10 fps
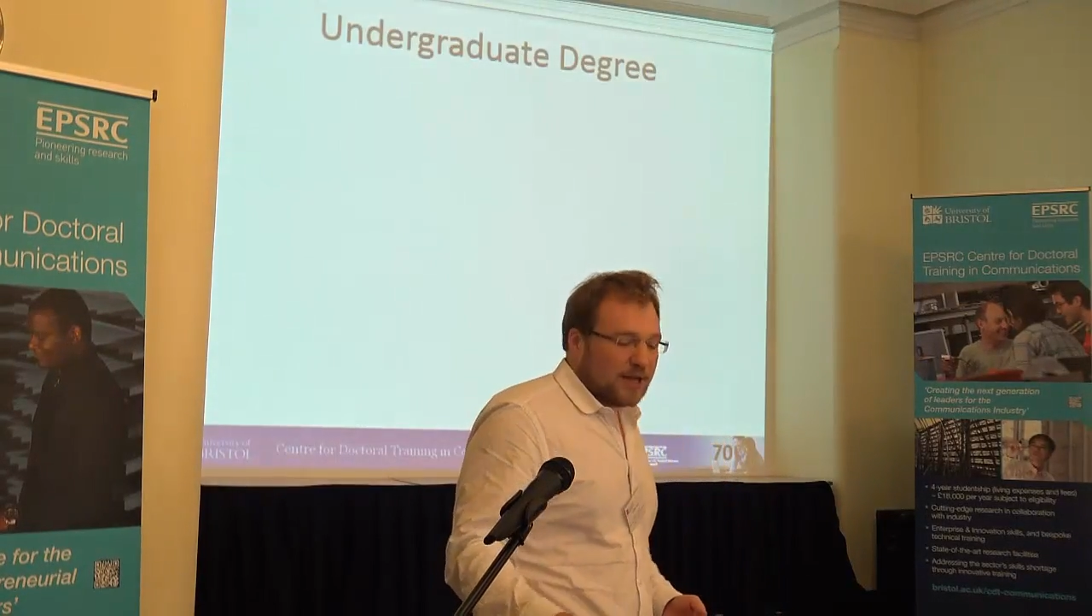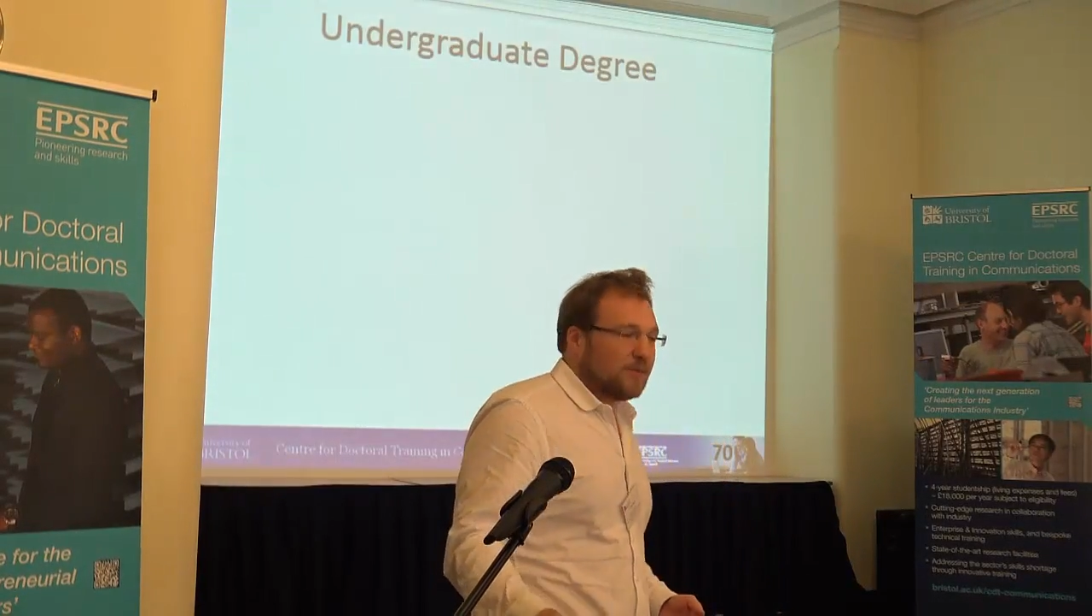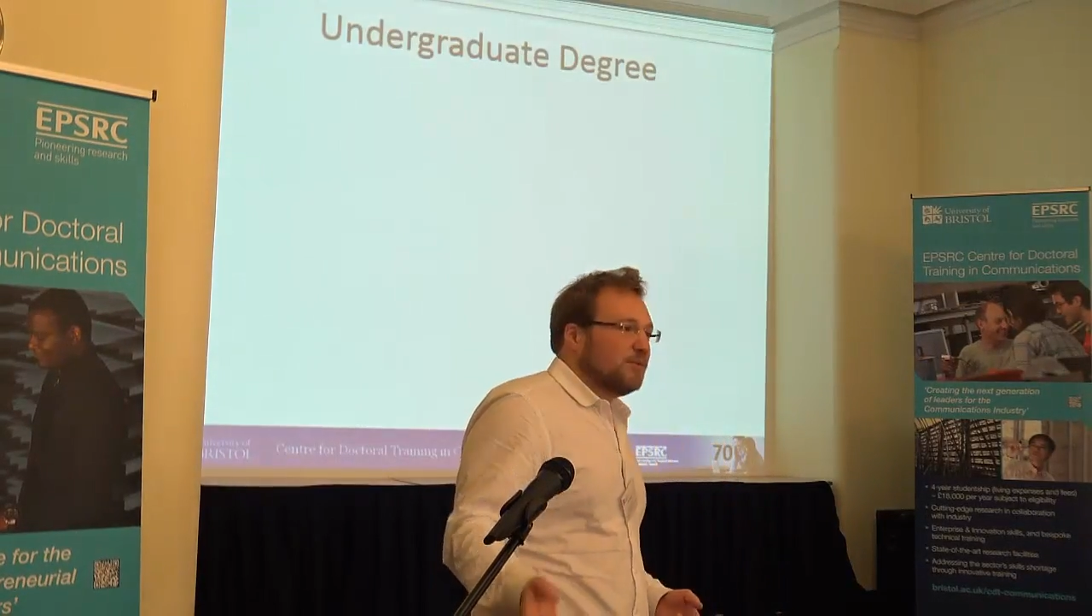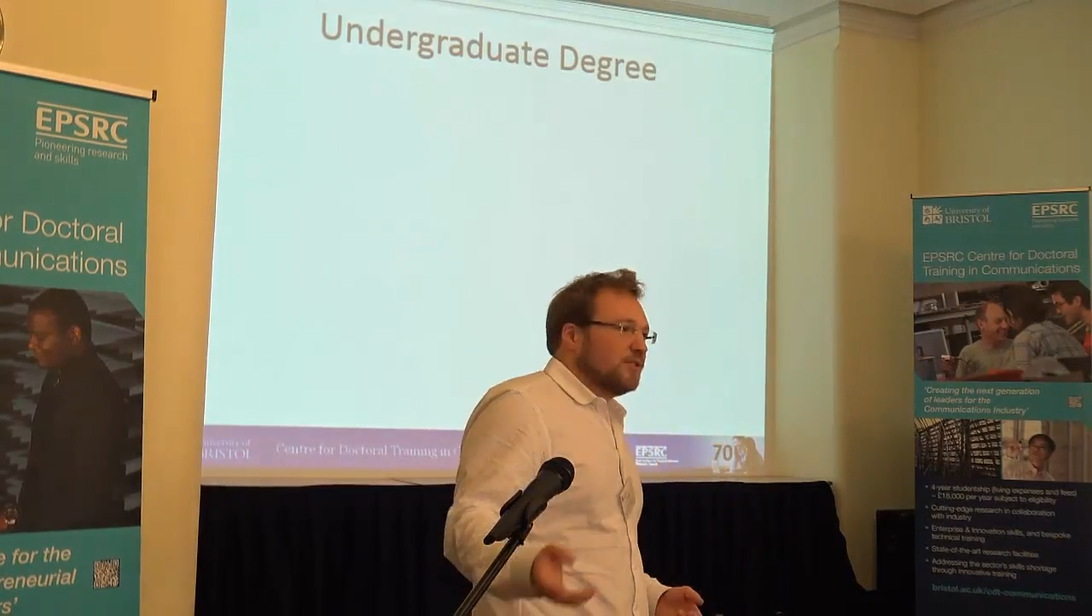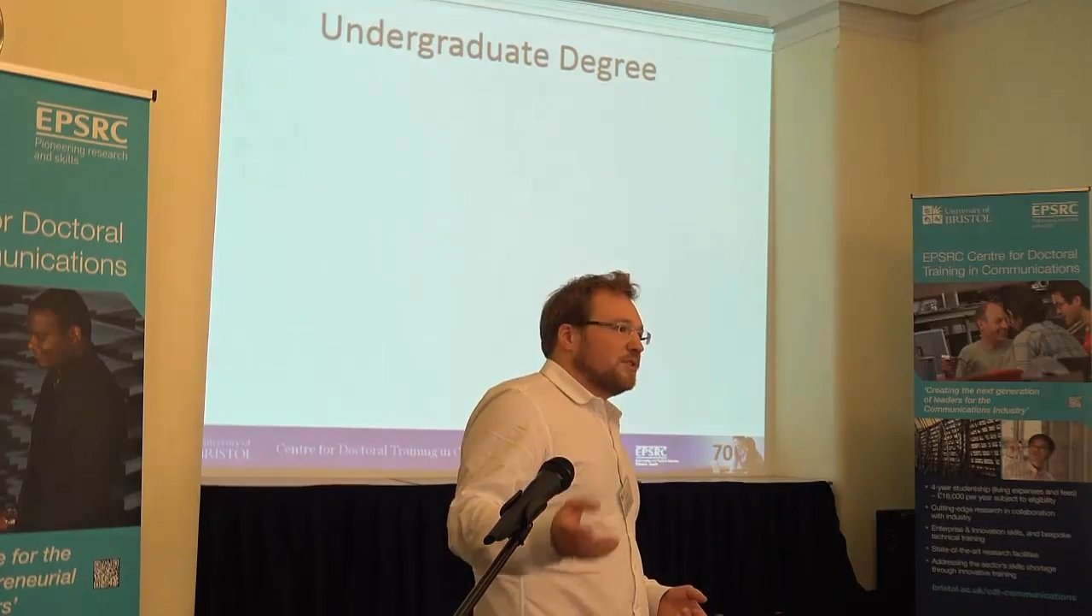
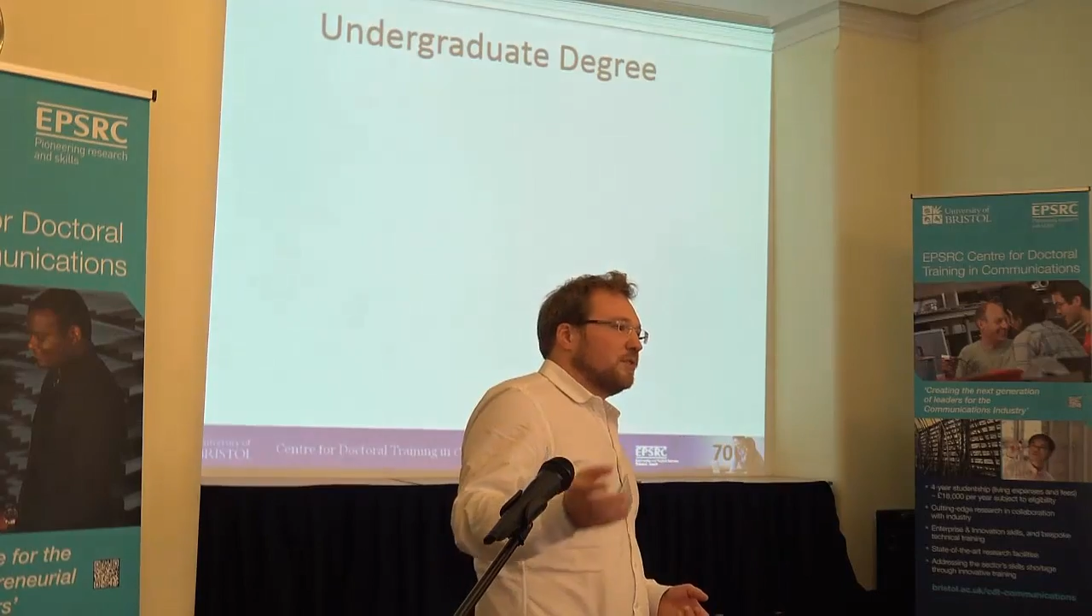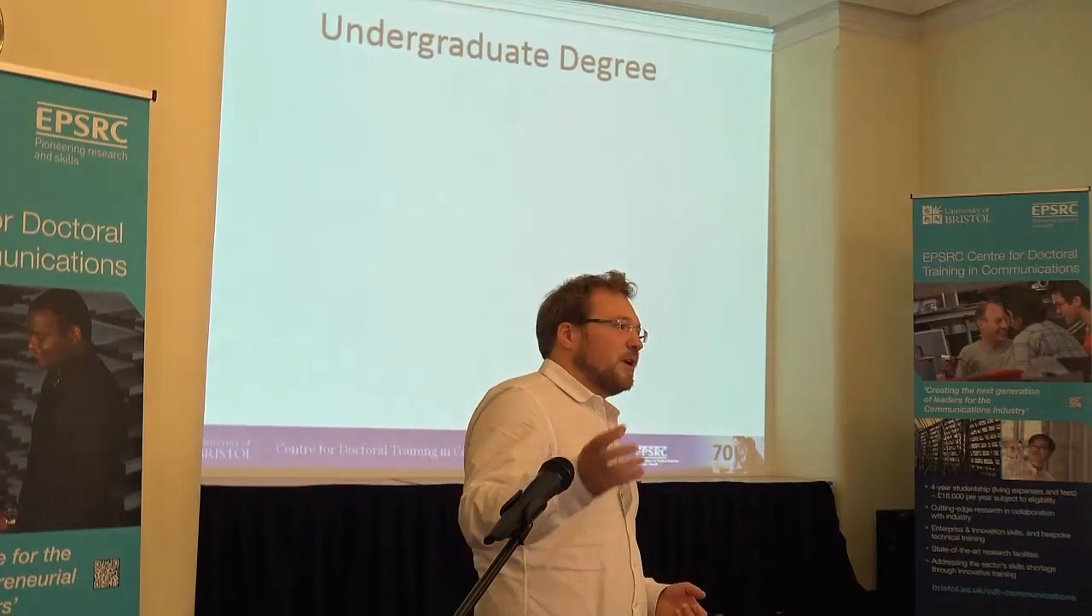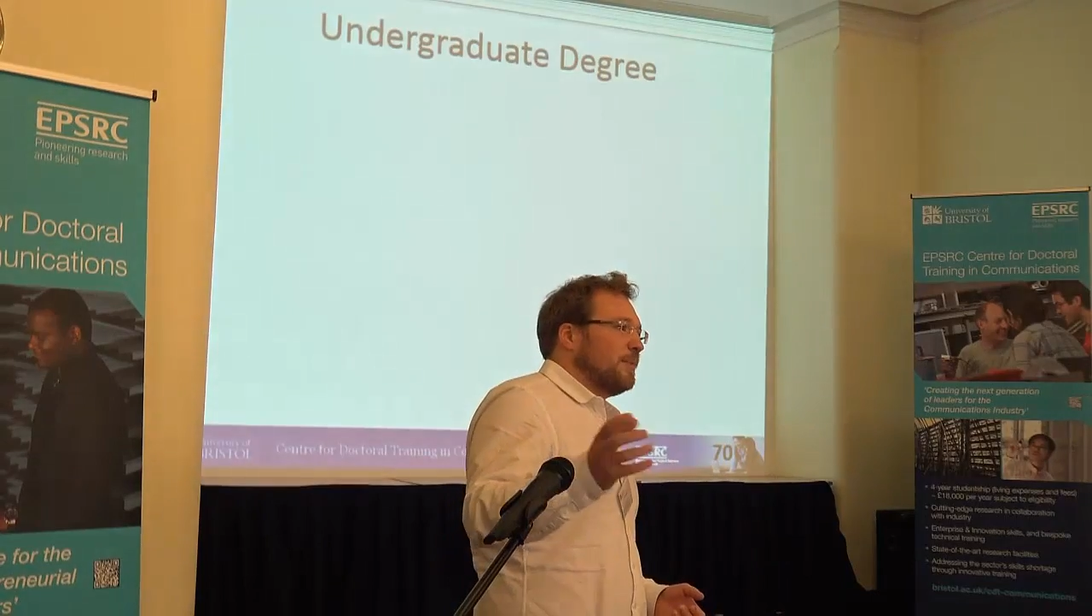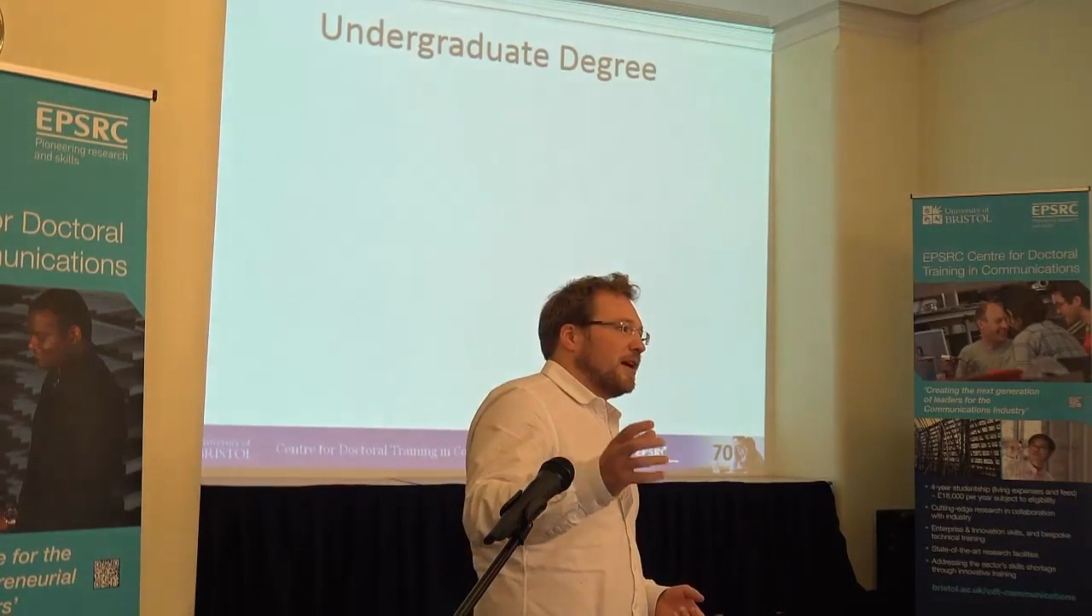came to Bristol way